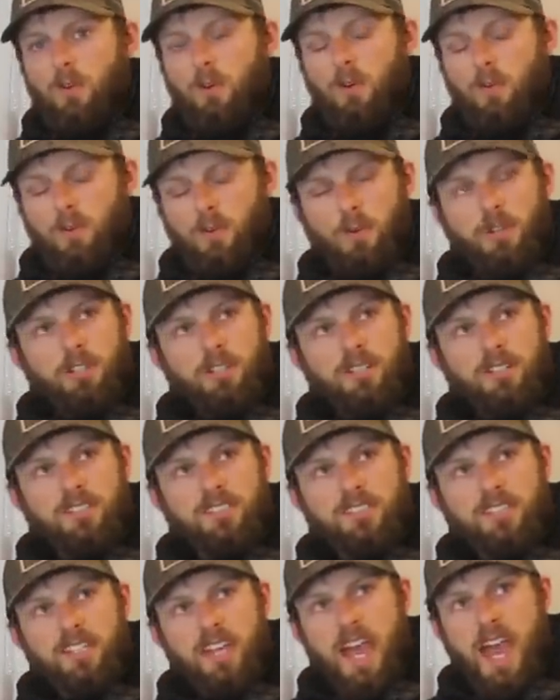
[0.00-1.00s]
Well, what you can
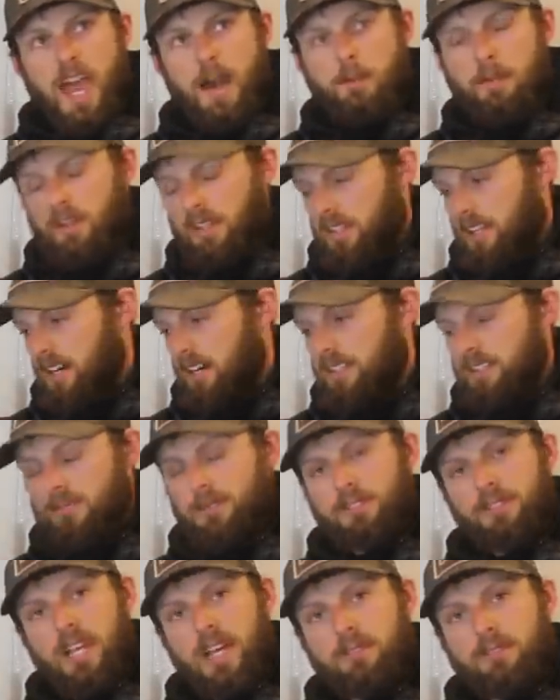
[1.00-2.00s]
see happen a lot is
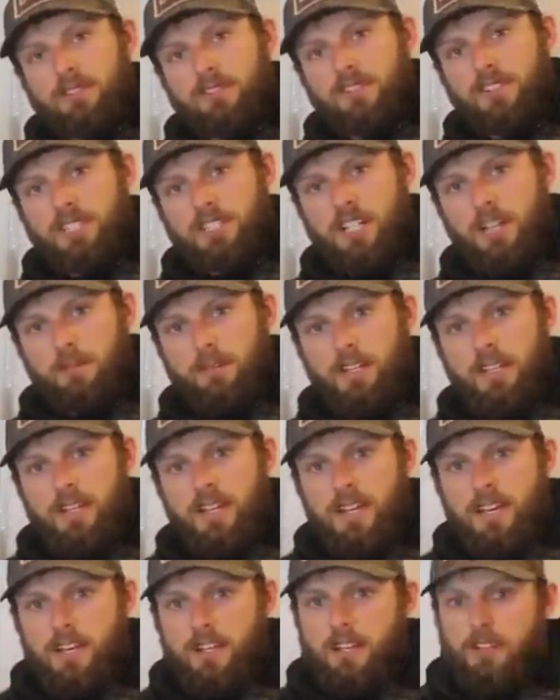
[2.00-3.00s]
when you have a fish come
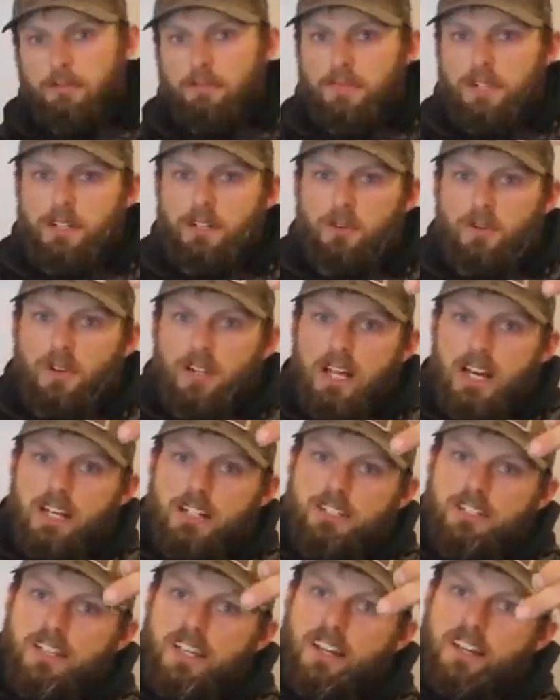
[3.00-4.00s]
in, the minnow will
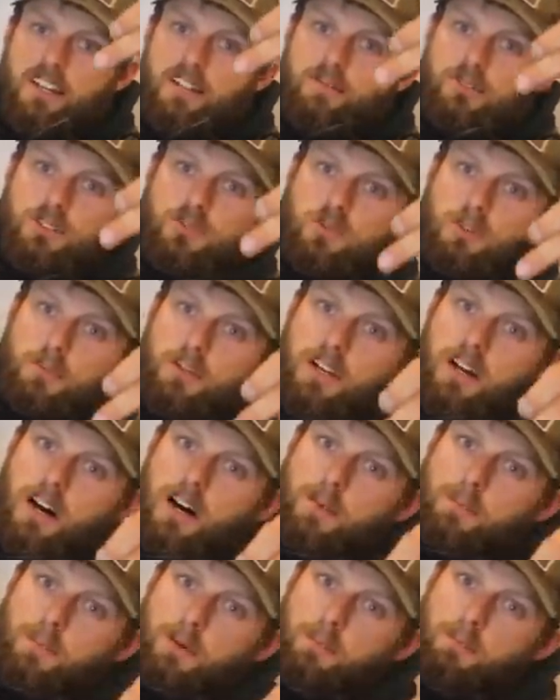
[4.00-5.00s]
actually end up swimming
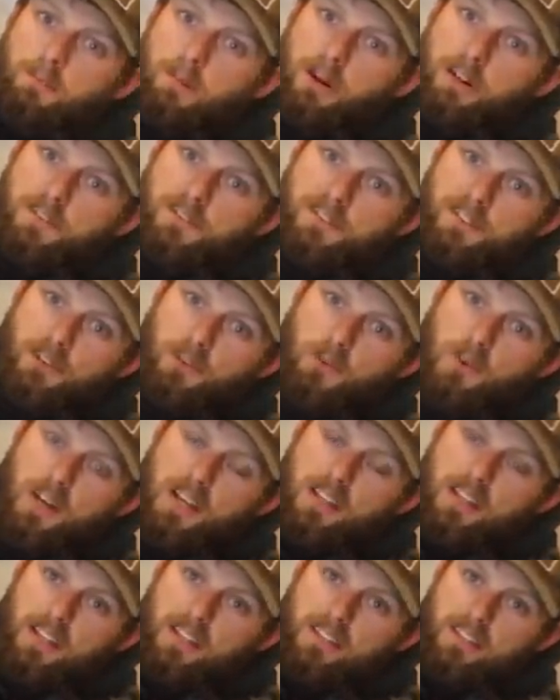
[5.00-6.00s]
up above your
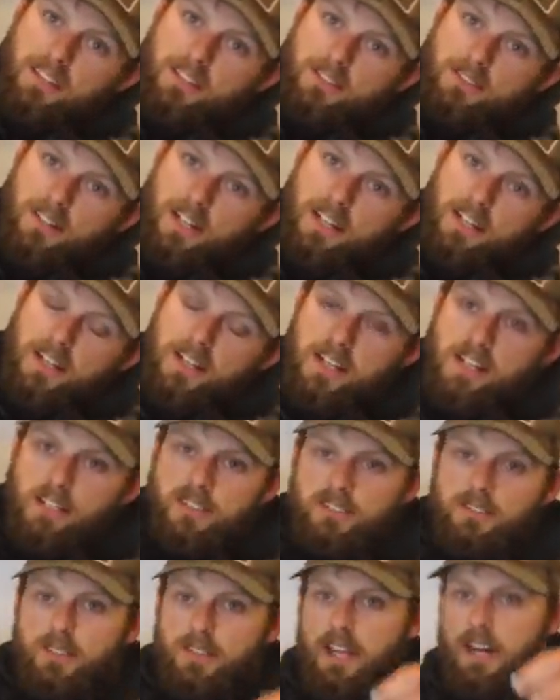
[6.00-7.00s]
weight like this, right? So